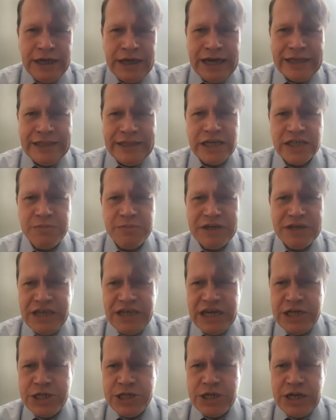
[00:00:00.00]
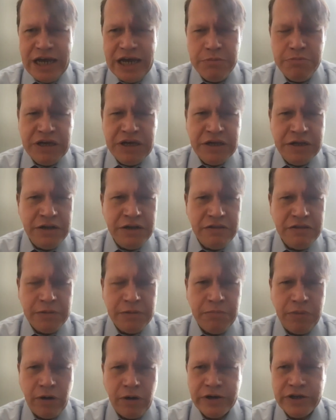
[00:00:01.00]
And the expectation had been
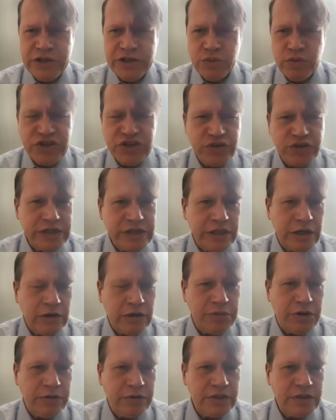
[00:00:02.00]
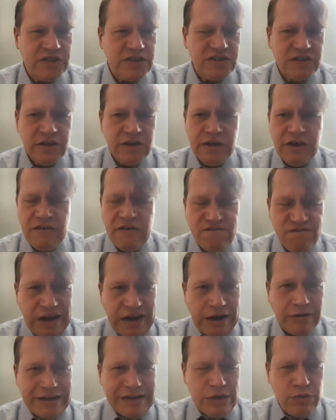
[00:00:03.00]
that parties would treat their opponents
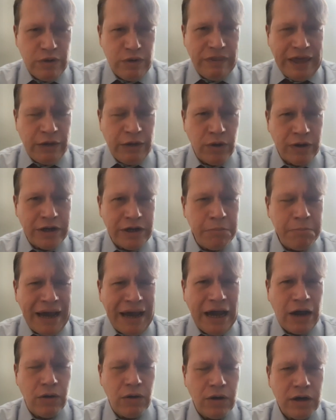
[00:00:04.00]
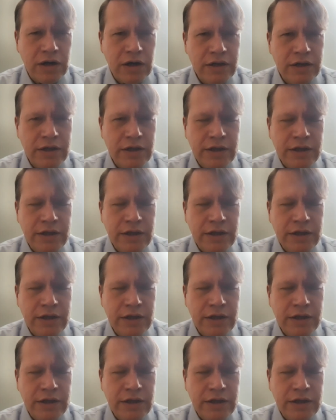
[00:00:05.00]
fairly when they were in power.